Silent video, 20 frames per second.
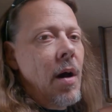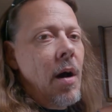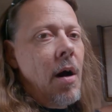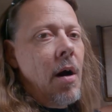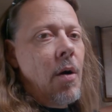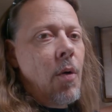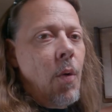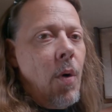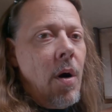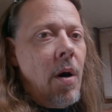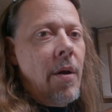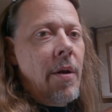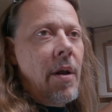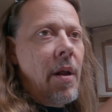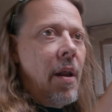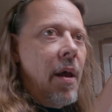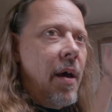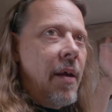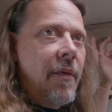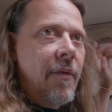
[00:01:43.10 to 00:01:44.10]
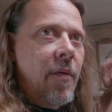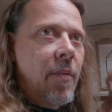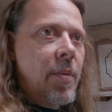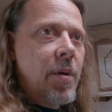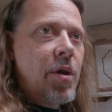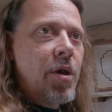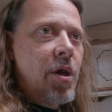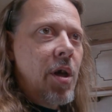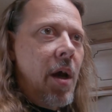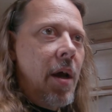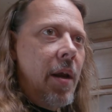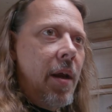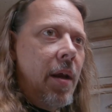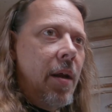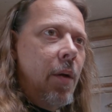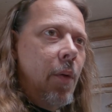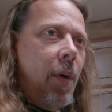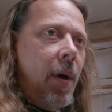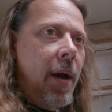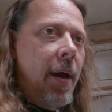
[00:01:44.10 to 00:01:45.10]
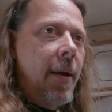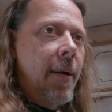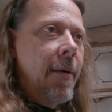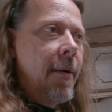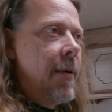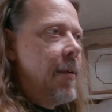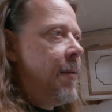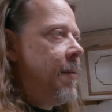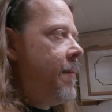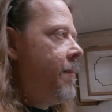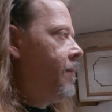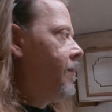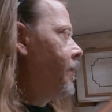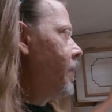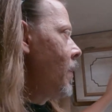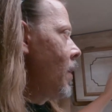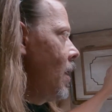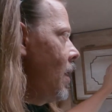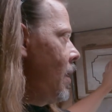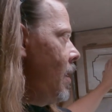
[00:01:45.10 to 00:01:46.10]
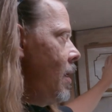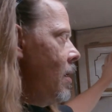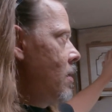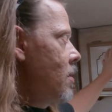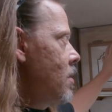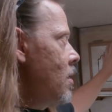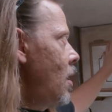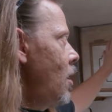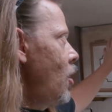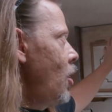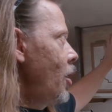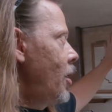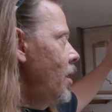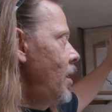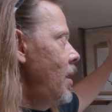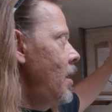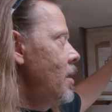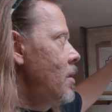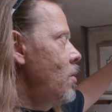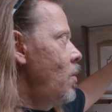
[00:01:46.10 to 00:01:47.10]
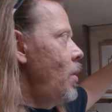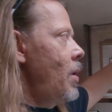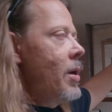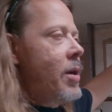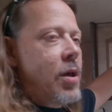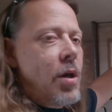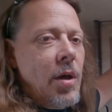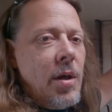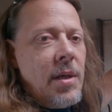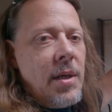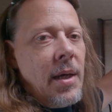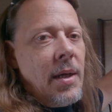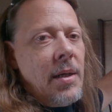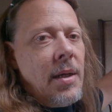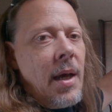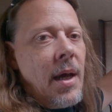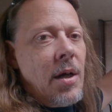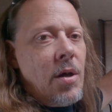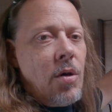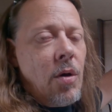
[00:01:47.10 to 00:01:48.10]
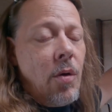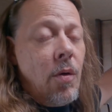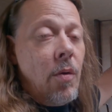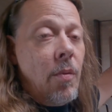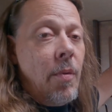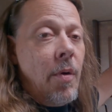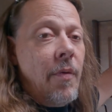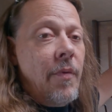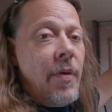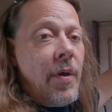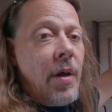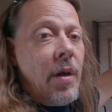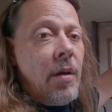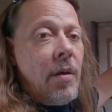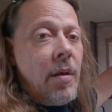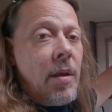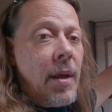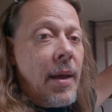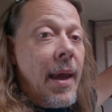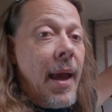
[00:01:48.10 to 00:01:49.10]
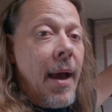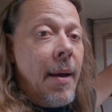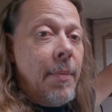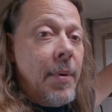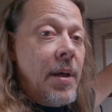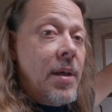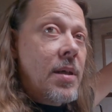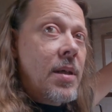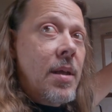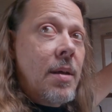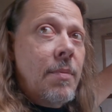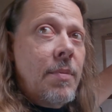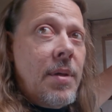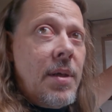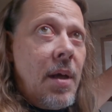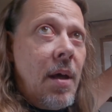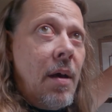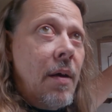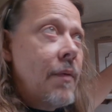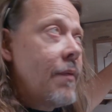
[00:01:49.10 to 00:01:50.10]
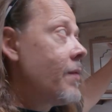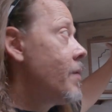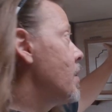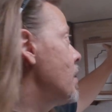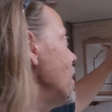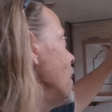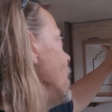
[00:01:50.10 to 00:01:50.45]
the hardware on a lot of them is shot anyway. And then start looking into what it's going to take to actually remove the cabinets themselves.